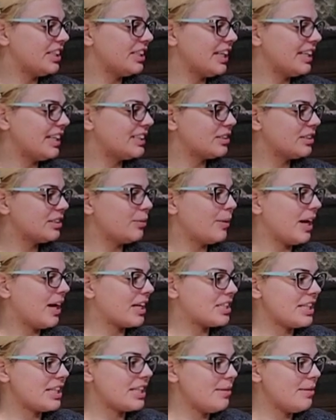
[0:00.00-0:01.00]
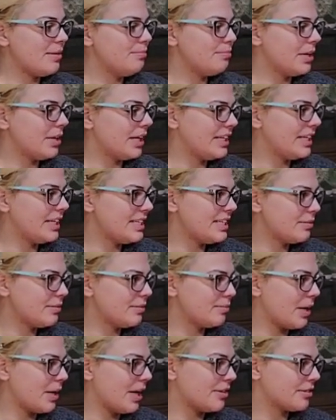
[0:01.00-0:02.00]
He likes to watch them, but he
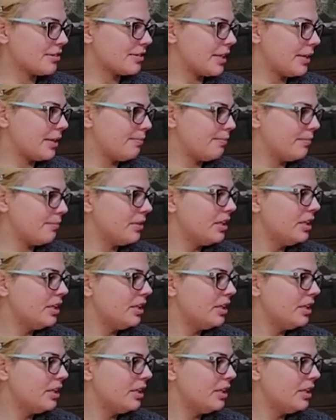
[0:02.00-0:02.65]
doesn't bother them.